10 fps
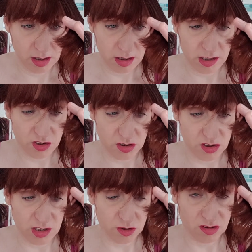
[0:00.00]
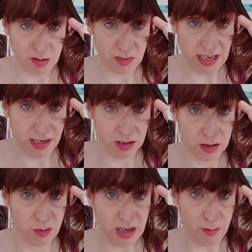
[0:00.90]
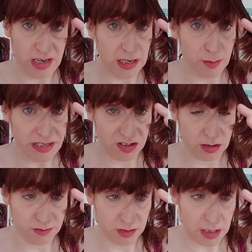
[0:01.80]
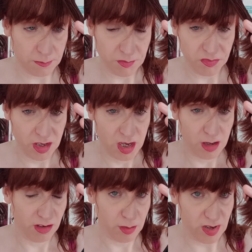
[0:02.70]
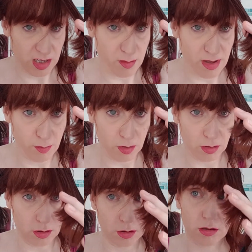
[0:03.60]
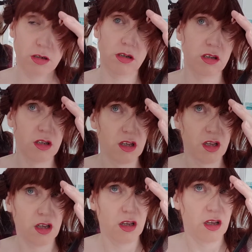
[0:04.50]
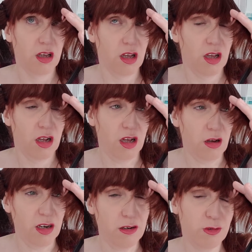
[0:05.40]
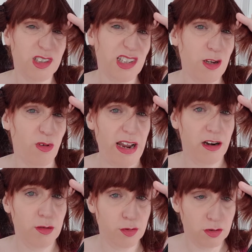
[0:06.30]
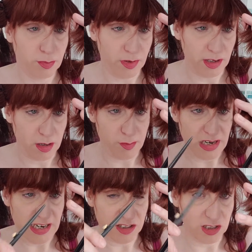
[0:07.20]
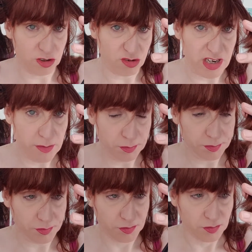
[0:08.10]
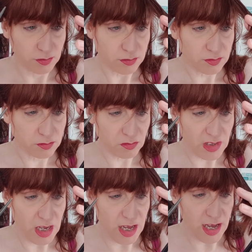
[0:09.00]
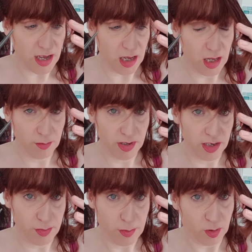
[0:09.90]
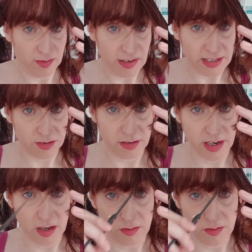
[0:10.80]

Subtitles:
is just extreme layers, and we can make it a bit softer. We can make it a bit more, I don't want to say wearable, but a bit less extreme. And a bit more flattering if